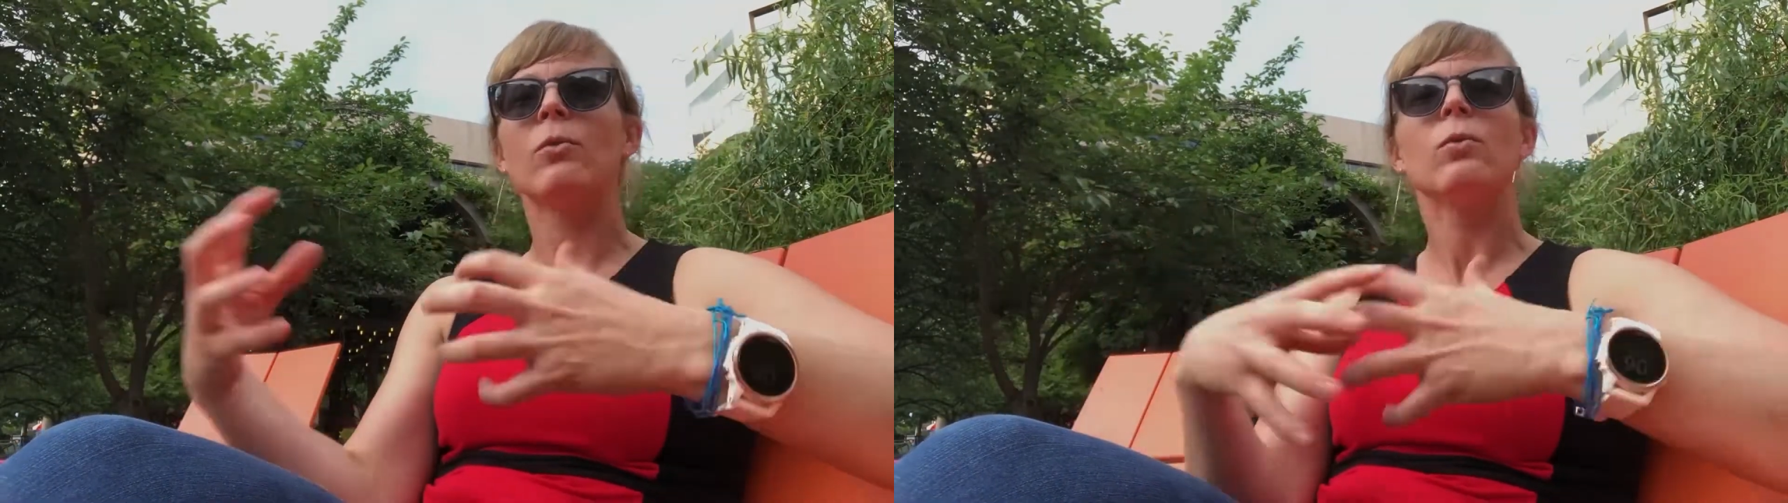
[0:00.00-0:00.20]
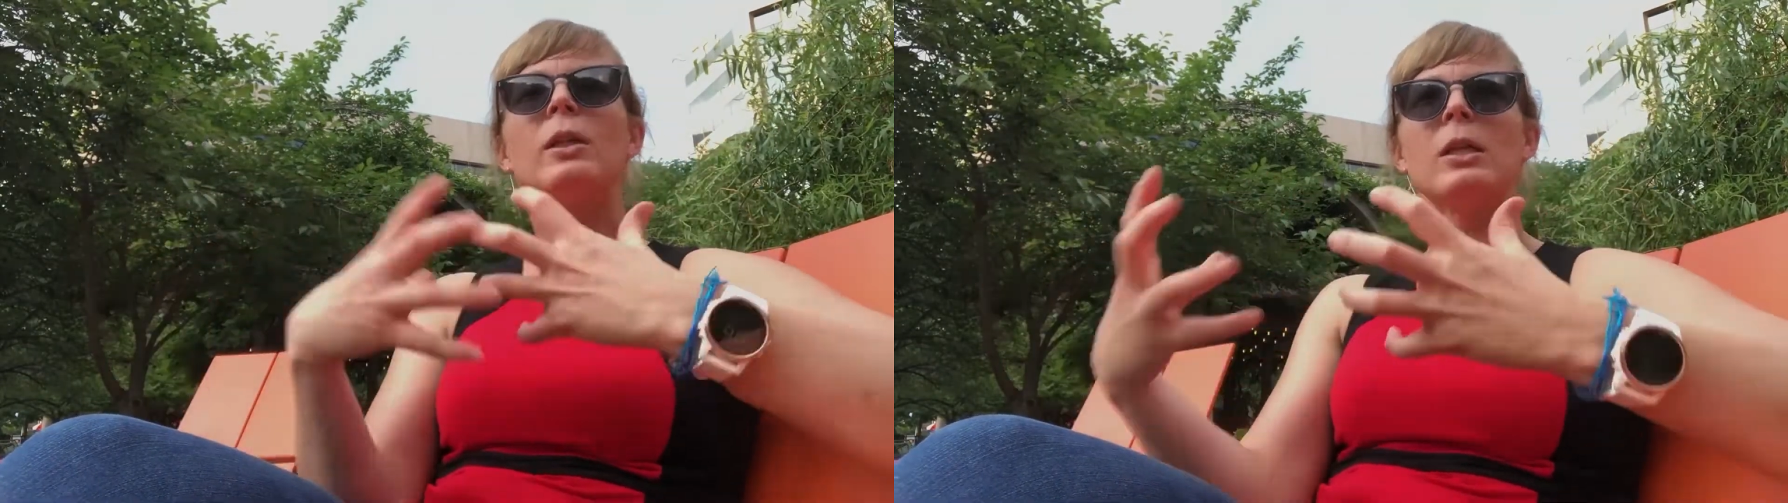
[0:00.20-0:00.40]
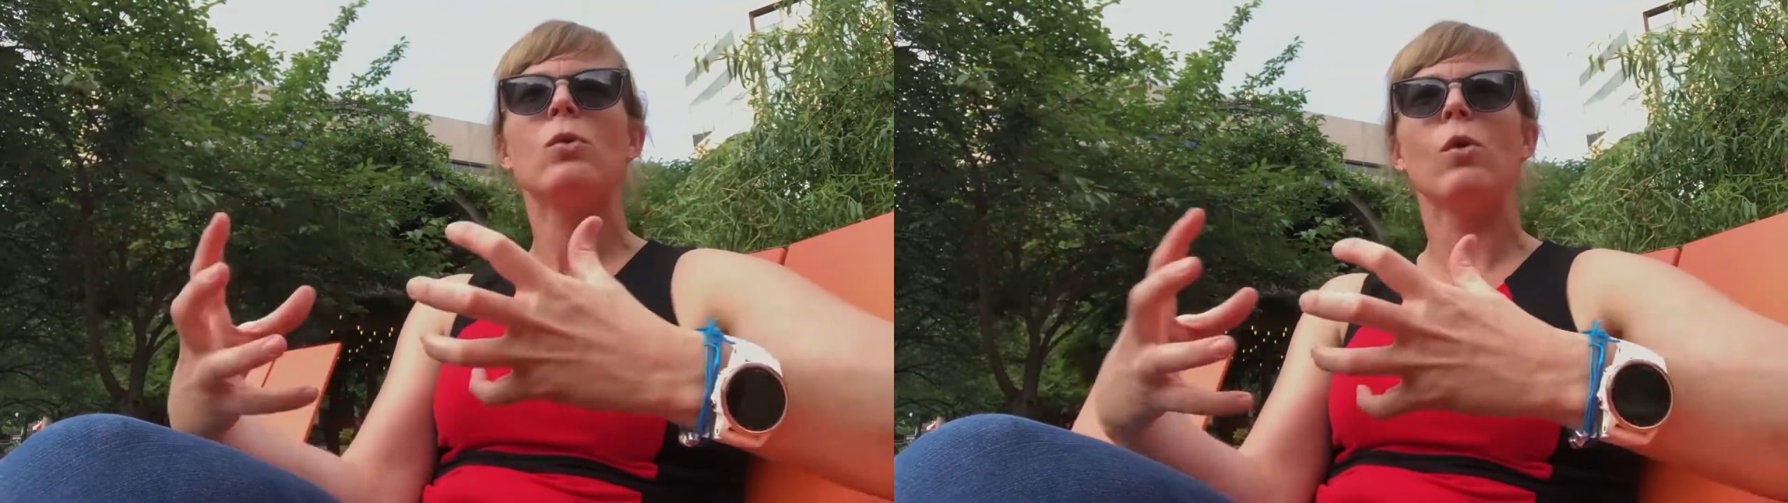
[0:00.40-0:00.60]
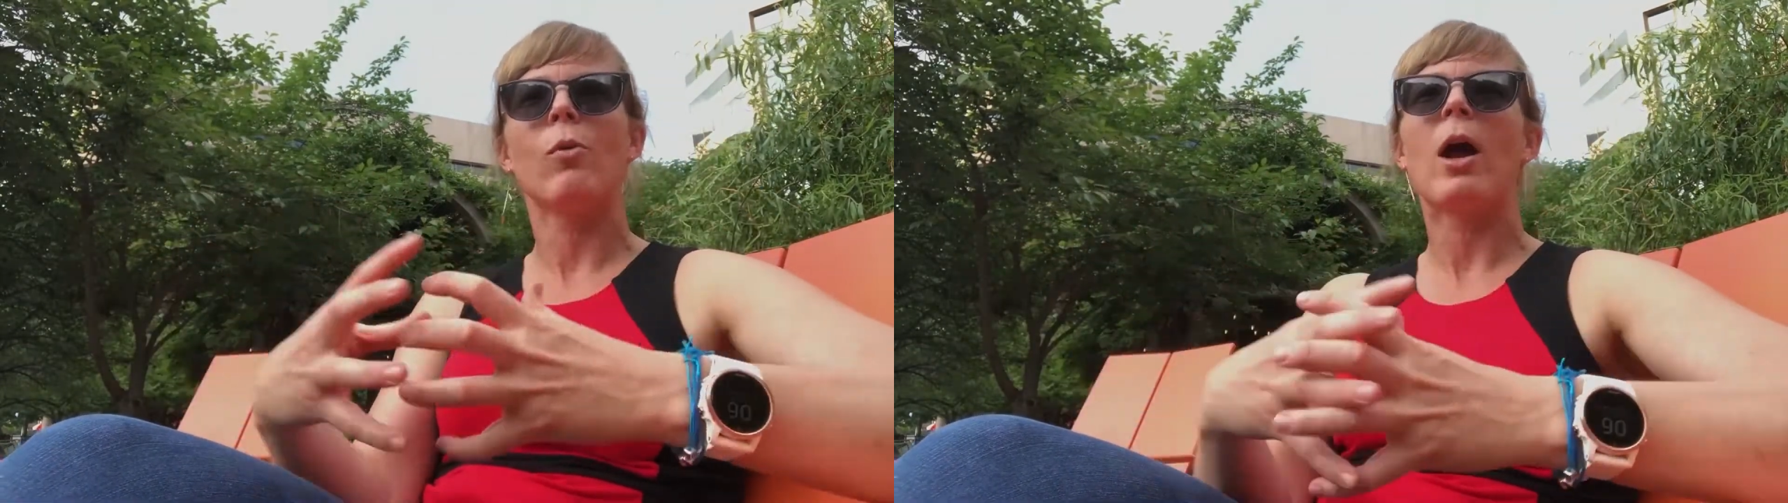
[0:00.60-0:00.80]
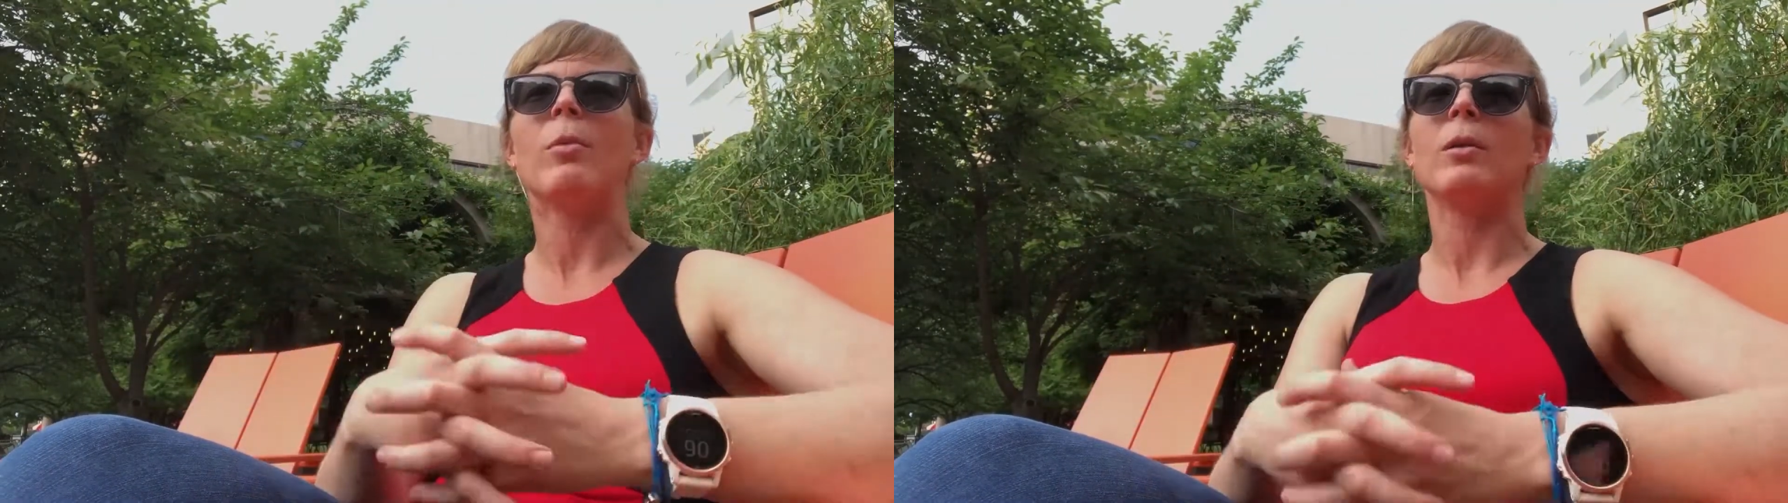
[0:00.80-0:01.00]
on really cool
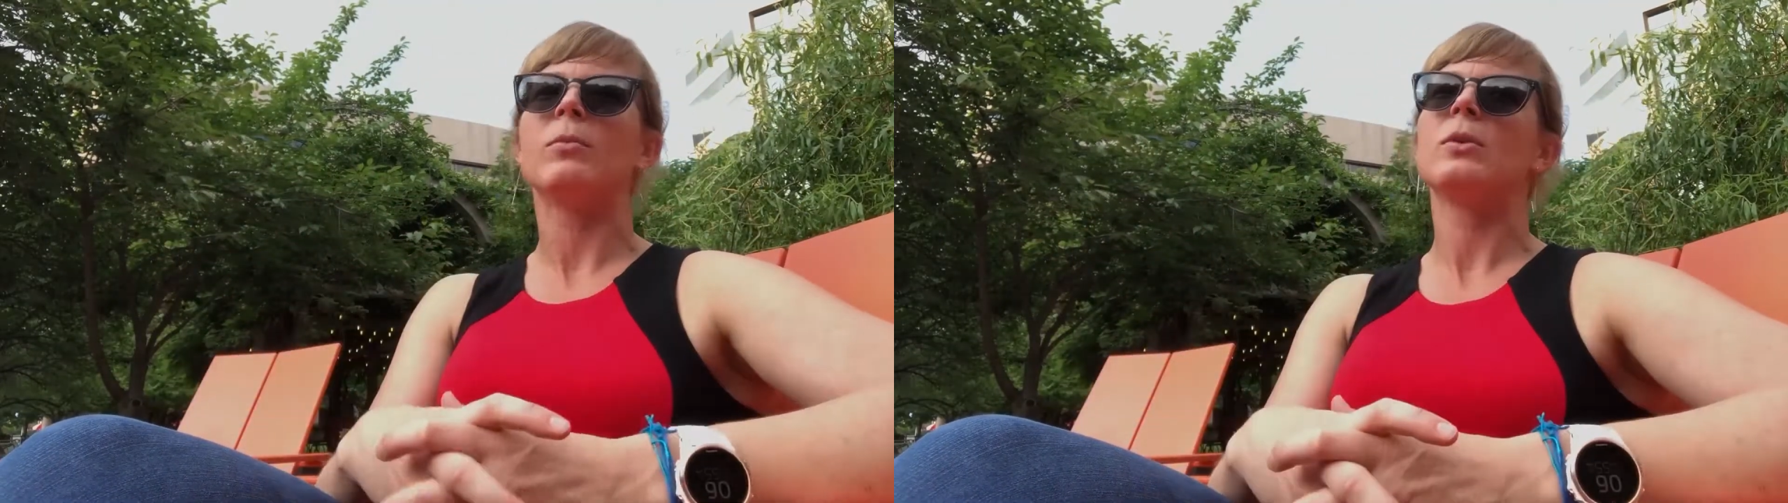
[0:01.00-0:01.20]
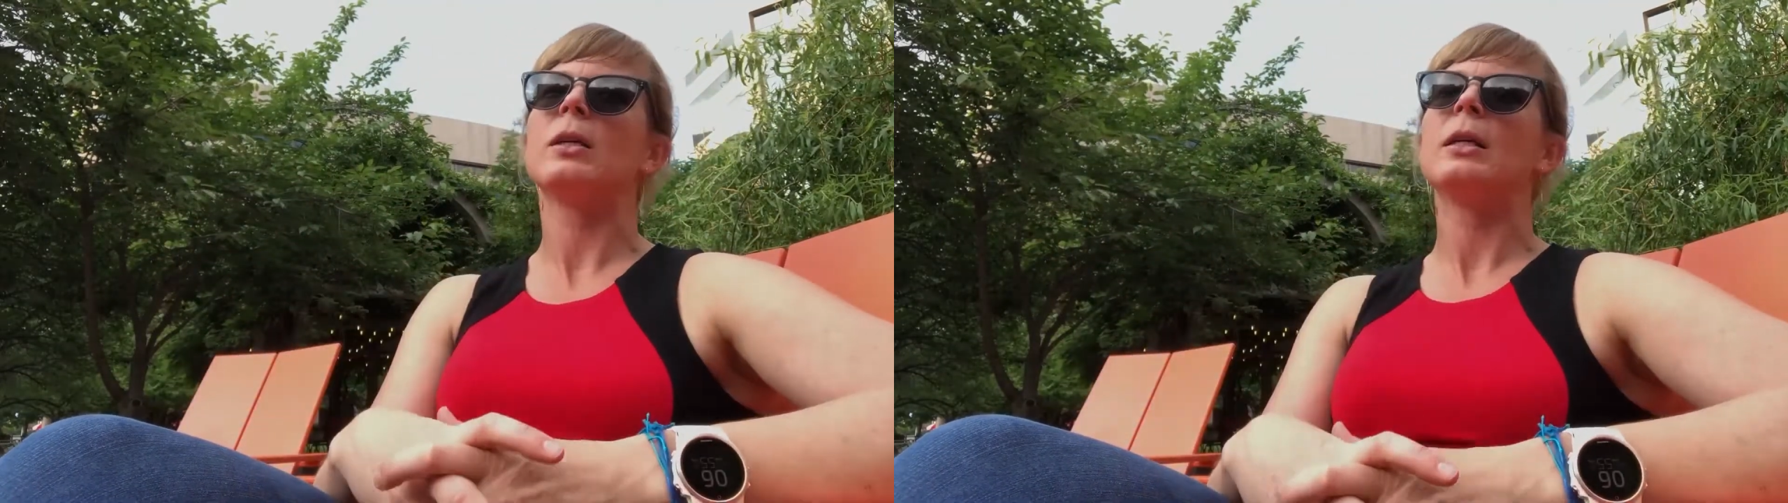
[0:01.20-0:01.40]
problems